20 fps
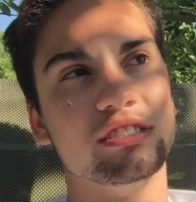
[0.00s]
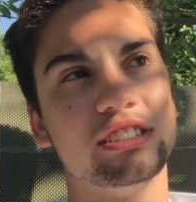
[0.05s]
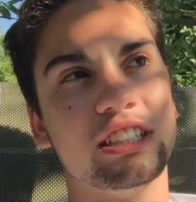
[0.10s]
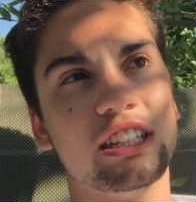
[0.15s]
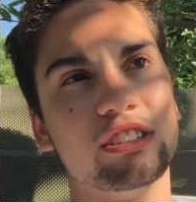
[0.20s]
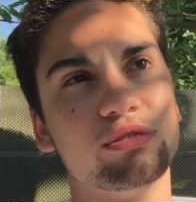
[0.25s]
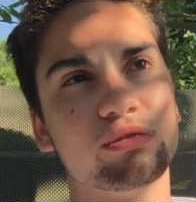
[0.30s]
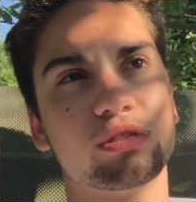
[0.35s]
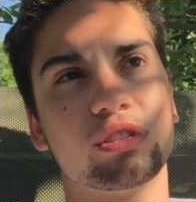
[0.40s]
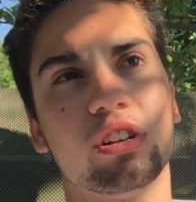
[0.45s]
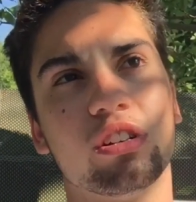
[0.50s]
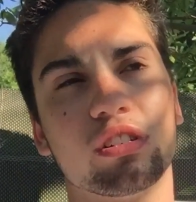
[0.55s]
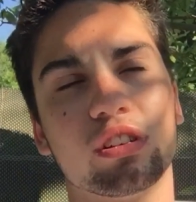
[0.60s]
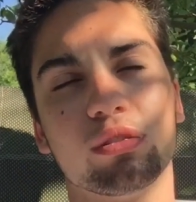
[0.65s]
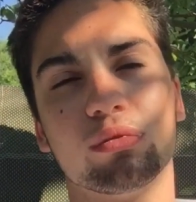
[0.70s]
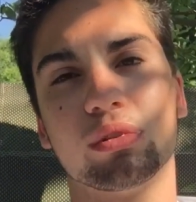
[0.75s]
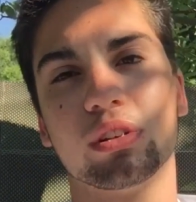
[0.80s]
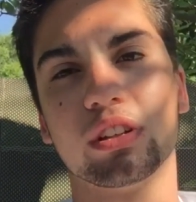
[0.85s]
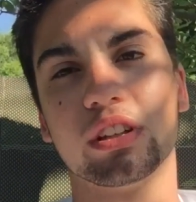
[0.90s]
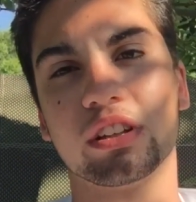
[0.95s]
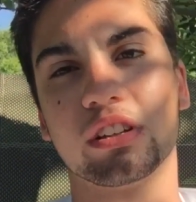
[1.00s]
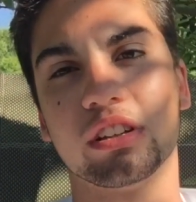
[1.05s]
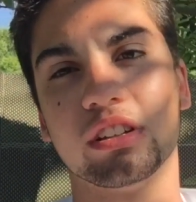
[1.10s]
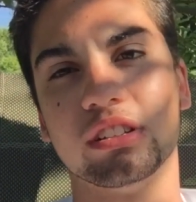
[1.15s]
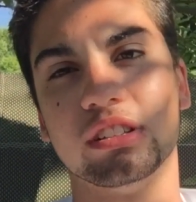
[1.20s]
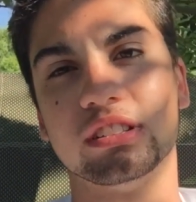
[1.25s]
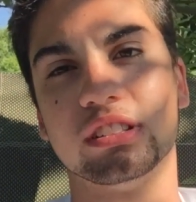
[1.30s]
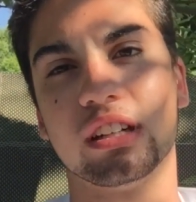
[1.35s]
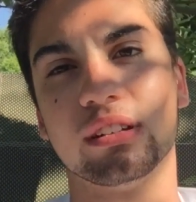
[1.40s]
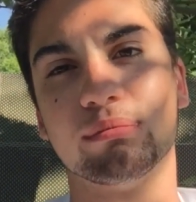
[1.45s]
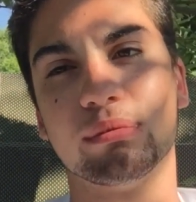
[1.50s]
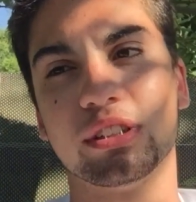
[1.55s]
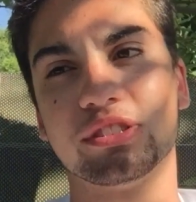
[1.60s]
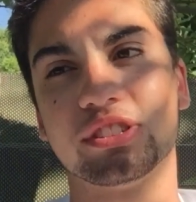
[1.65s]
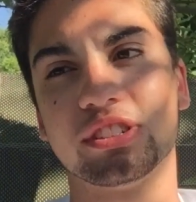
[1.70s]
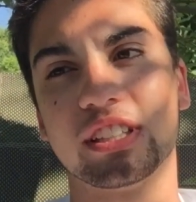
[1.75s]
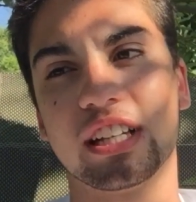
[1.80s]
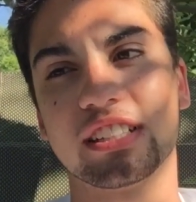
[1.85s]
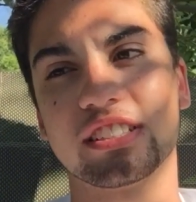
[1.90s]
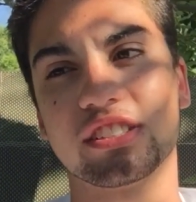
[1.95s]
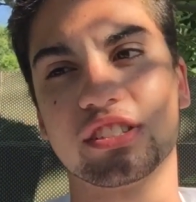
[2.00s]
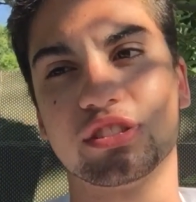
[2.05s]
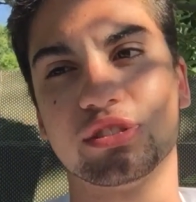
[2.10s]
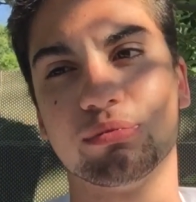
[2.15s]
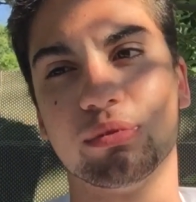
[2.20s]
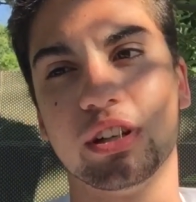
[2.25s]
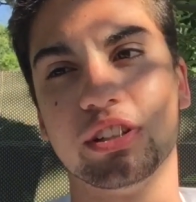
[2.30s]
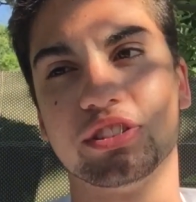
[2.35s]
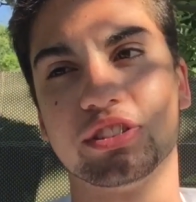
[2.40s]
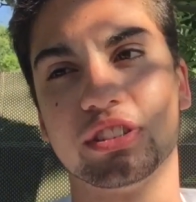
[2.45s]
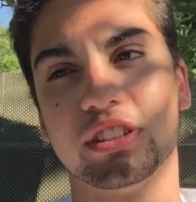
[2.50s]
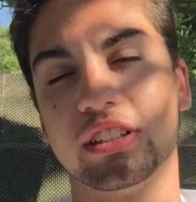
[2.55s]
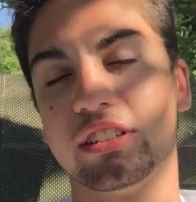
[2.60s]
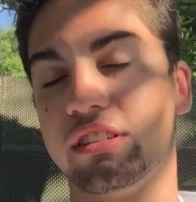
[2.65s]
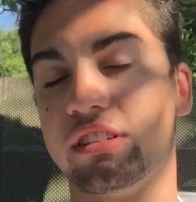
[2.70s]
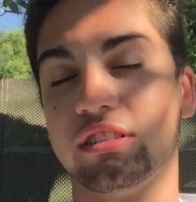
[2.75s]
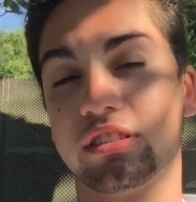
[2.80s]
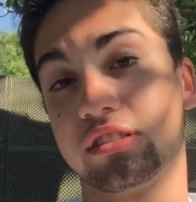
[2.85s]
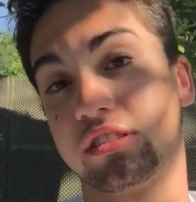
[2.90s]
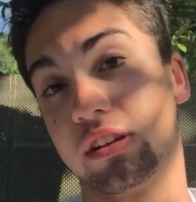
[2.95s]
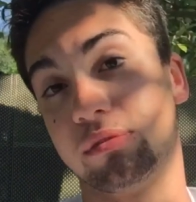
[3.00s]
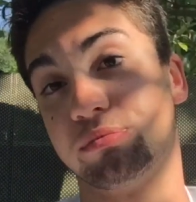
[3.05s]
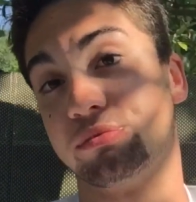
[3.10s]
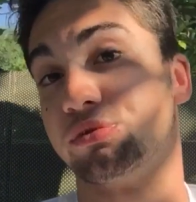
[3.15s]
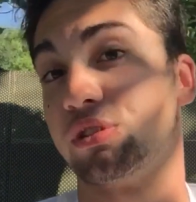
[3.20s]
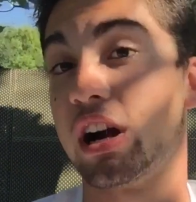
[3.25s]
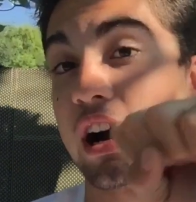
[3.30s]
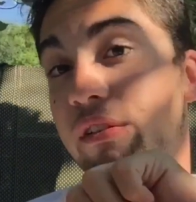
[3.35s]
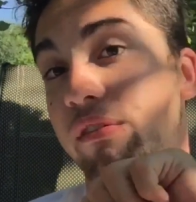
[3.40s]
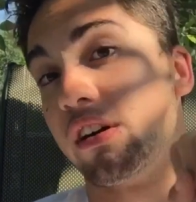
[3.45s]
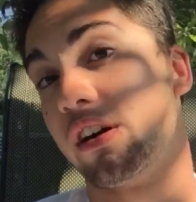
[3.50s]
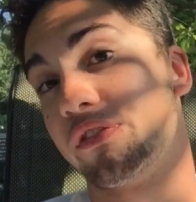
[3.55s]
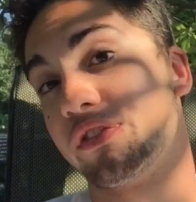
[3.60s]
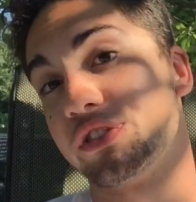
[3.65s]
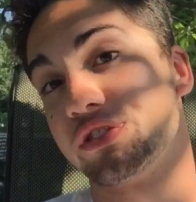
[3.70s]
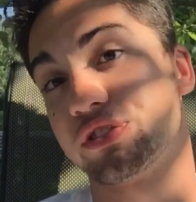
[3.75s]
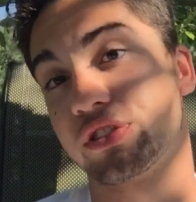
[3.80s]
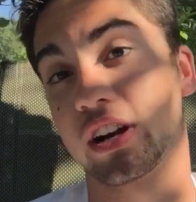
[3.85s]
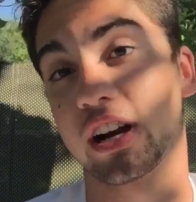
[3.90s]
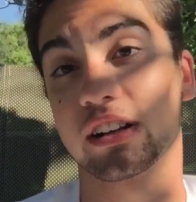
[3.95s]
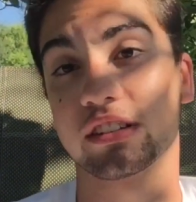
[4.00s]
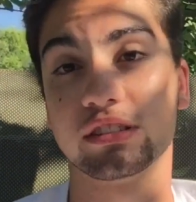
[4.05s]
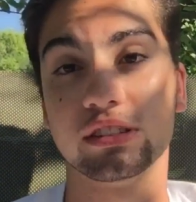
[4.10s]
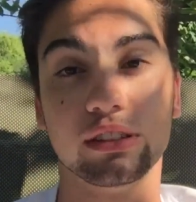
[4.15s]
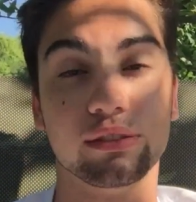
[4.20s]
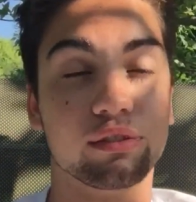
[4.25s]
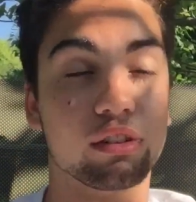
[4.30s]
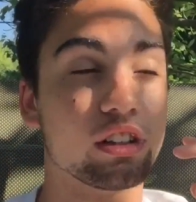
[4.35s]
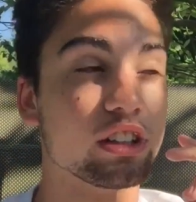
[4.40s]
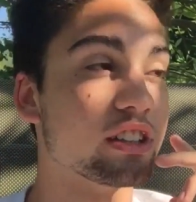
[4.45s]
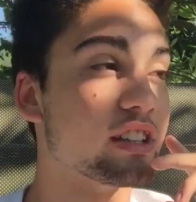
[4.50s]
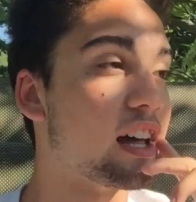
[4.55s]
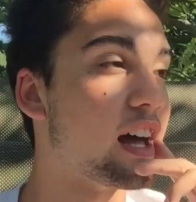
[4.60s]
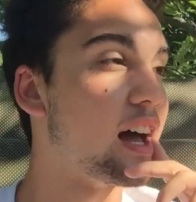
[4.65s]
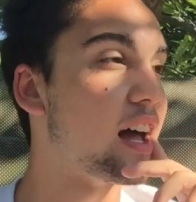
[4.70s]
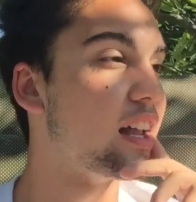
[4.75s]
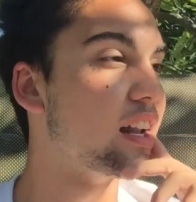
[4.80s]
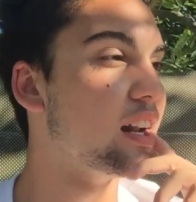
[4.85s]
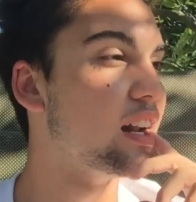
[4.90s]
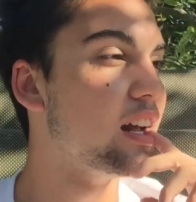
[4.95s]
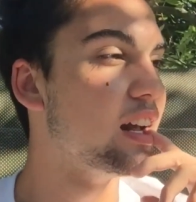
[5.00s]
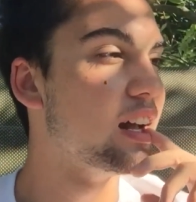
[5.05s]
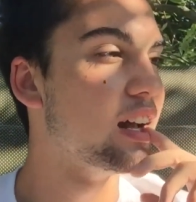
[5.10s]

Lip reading: Daniel Ricciardo really couldn't have done much in that situation except drive off the track to avoid that.